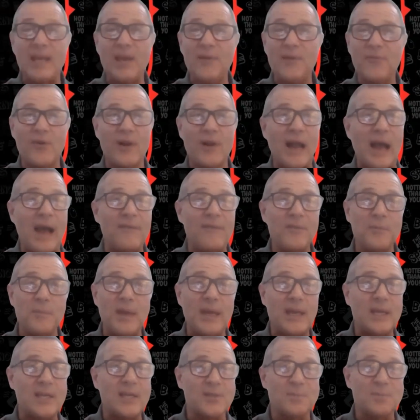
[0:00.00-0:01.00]
you for having
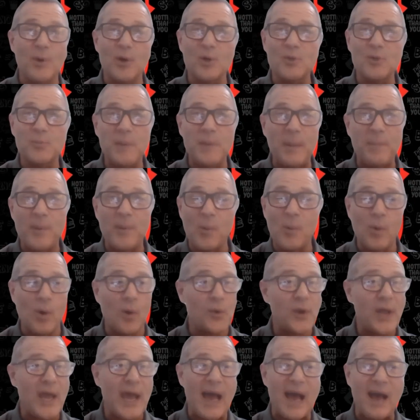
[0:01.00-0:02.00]
me because most I people
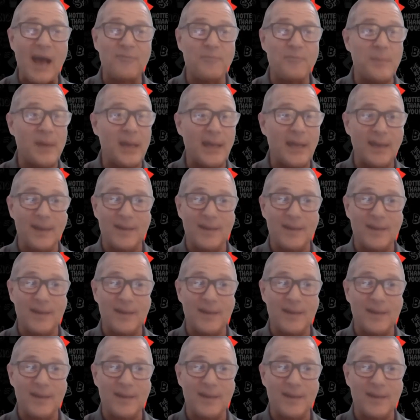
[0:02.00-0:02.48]
don't have me.